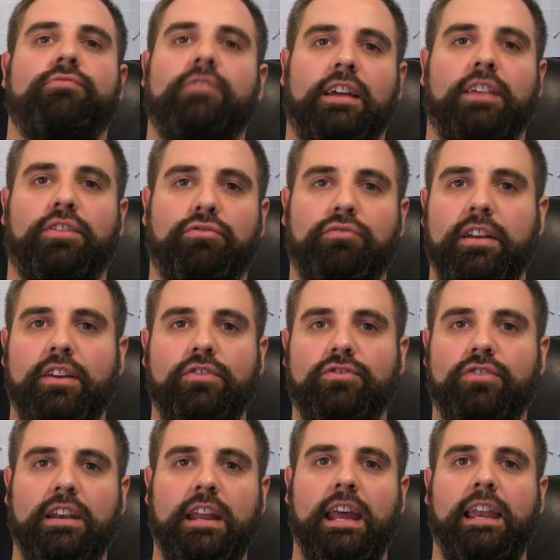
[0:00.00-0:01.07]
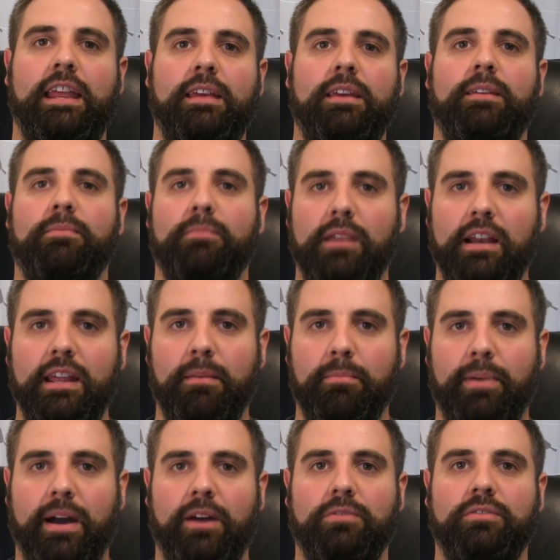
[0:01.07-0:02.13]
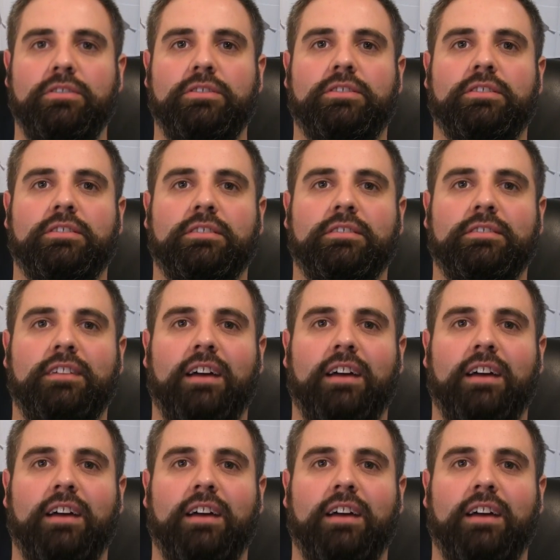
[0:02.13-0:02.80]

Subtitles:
like 380 million pounds,